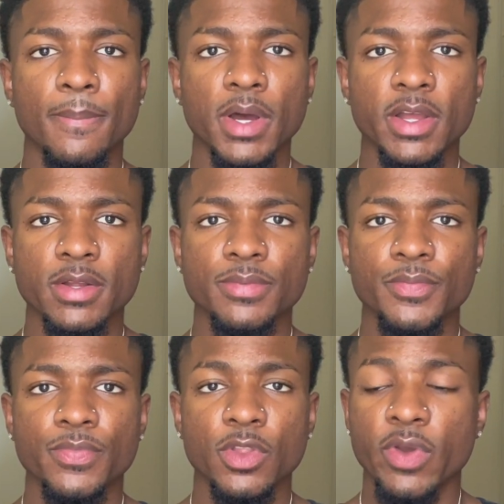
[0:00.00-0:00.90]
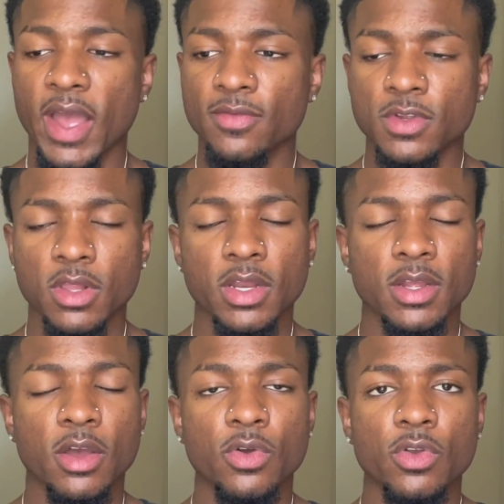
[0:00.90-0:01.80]
But you have to let it
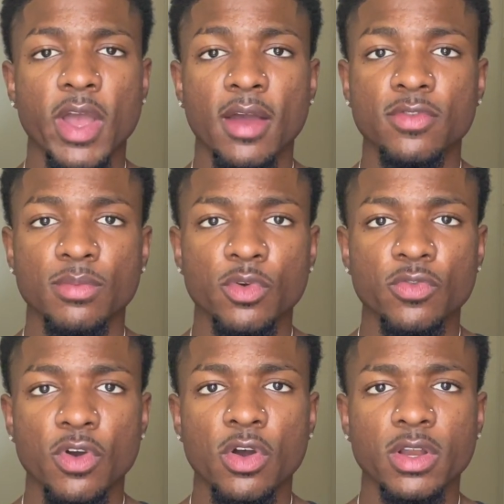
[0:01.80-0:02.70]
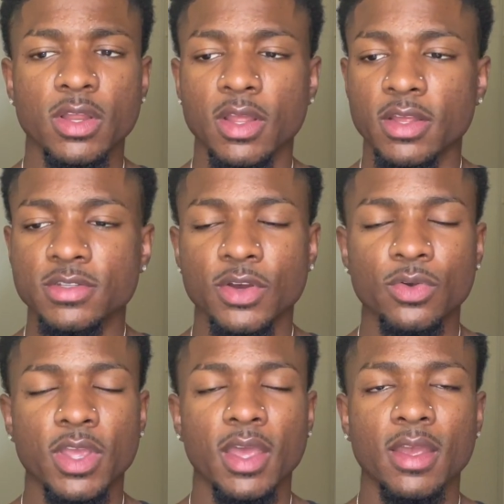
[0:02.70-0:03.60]
go. You have to move on, and it's
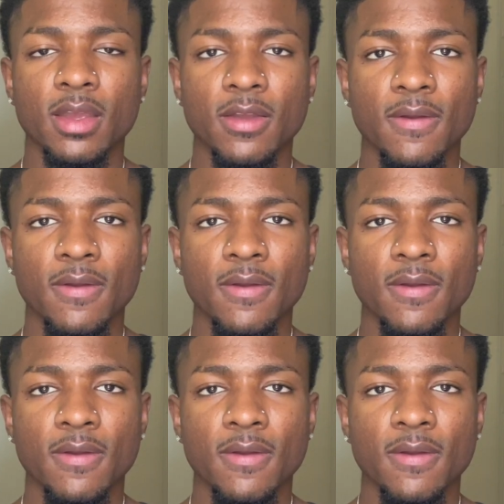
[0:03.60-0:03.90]
okay.